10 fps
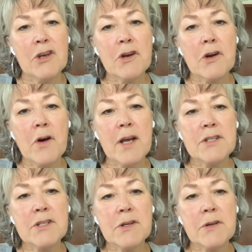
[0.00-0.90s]
you're
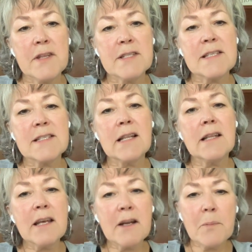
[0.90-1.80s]
going to, this is a
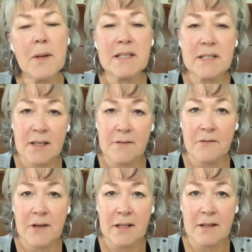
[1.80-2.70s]
little bit
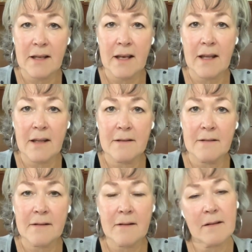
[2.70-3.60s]
different
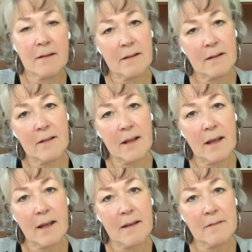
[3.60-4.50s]
than
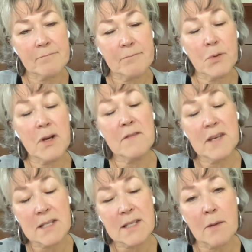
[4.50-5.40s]
the
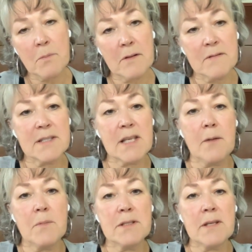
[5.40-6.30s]
previous couple of
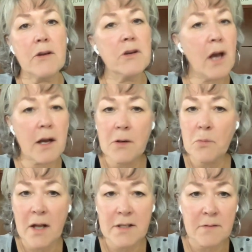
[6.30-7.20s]
assignments, that you're not going to
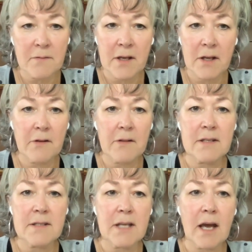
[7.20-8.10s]
watch a video
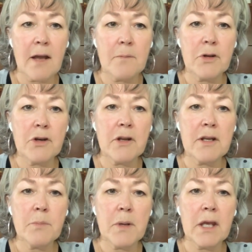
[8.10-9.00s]
this time. You're going
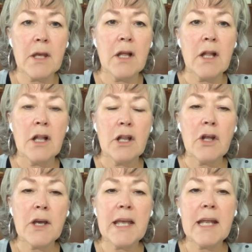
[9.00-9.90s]
to be
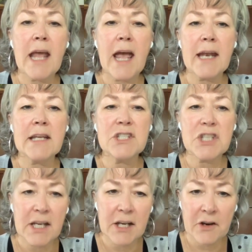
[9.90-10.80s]
looking at a
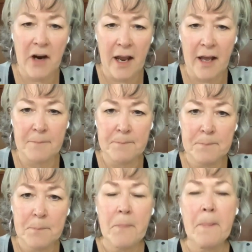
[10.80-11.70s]
genogram
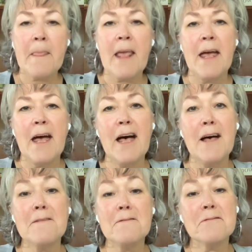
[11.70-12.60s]

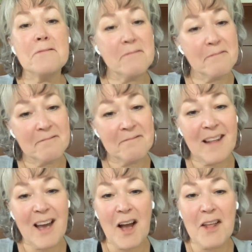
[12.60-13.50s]
of
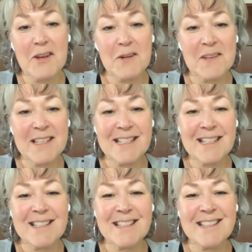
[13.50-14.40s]
the author we
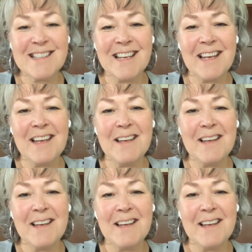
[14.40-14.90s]
just